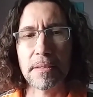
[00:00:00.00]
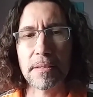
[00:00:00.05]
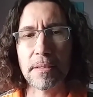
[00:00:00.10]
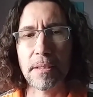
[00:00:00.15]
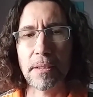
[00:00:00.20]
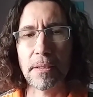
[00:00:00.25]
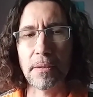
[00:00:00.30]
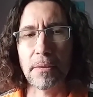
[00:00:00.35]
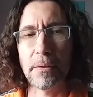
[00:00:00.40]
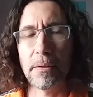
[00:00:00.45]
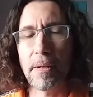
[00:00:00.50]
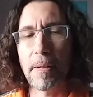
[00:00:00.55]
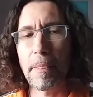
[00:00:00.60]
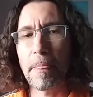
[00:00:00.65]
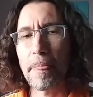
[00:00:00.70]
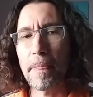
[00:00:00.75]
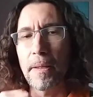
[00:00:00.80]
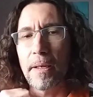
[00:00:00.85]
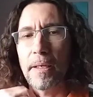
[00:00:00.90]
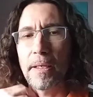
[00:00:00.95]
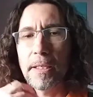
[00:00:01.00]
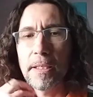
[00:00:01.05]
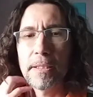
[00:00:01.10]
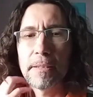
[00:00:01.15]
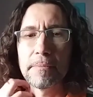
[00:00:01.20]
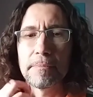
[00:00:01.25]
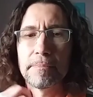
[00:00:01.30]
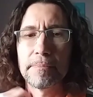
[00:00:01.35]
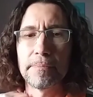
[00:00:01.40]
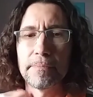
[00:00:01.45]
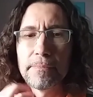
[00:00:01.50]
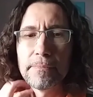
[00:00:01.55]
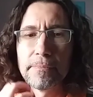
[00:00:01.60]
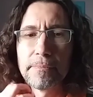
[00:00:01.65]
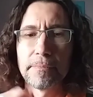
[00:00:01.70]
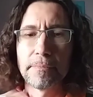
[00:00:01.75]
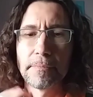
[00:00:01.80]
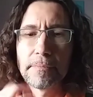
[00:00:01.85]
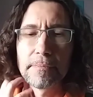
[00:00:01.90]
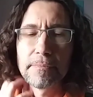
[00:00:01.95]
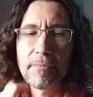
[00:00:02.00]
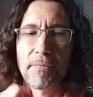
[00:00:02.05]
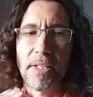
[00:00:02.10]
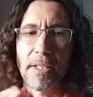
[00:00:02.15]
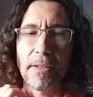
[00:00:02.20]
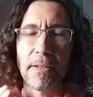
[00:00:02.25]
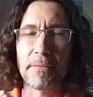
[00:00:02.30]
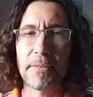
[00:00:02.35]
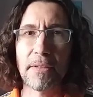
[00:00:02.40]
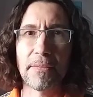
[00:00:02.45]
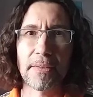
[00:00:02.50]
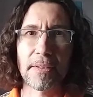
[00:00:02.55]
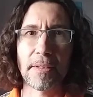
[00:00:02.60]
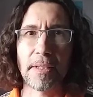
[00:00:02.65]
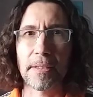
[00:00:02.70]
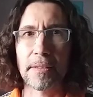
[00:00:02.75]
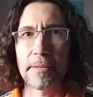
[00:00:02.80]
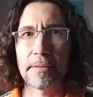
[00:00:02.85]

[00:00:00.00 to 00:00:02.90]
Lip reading: So, um, I've never like,